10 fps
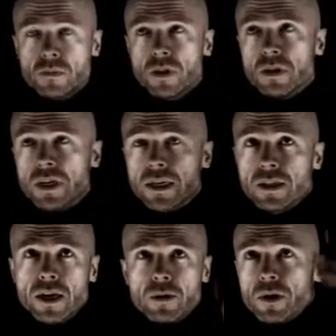that
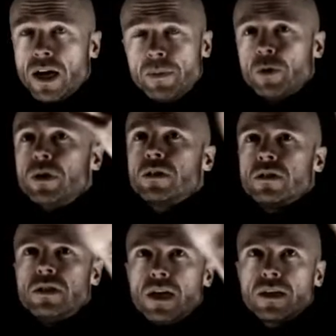guy we're happy with, because
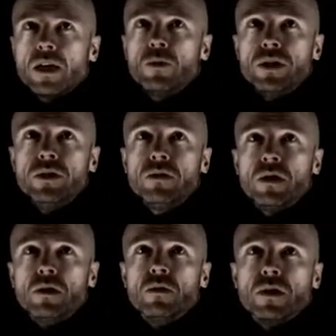that guy we do
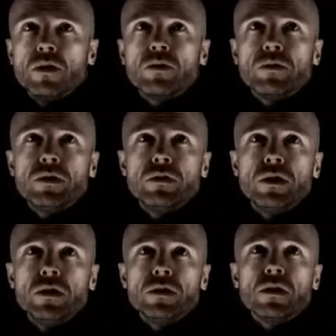know what the derivative
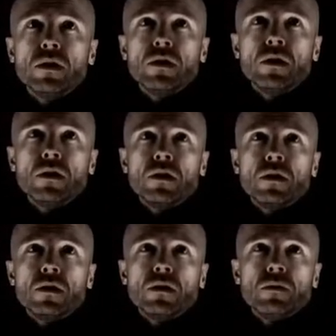is.
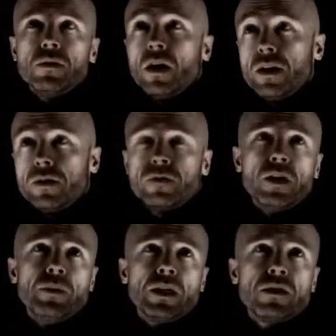The
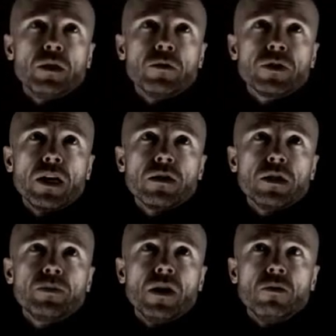fundamental theorem of calculus
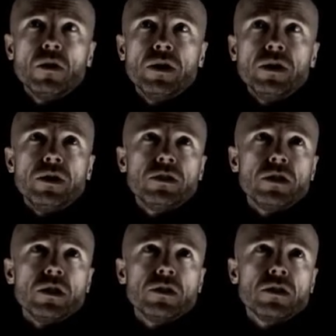part 1, it is
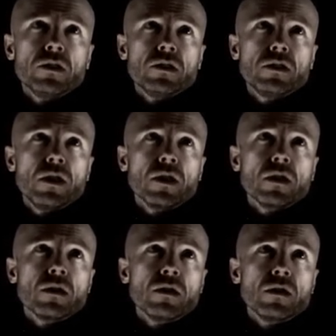just
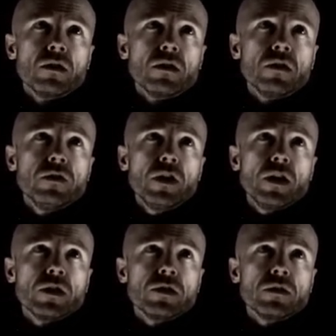sec of
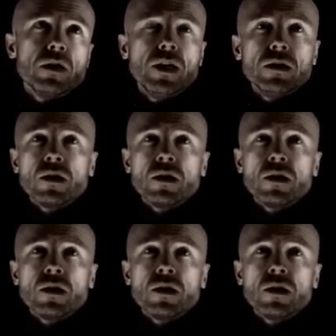x, right?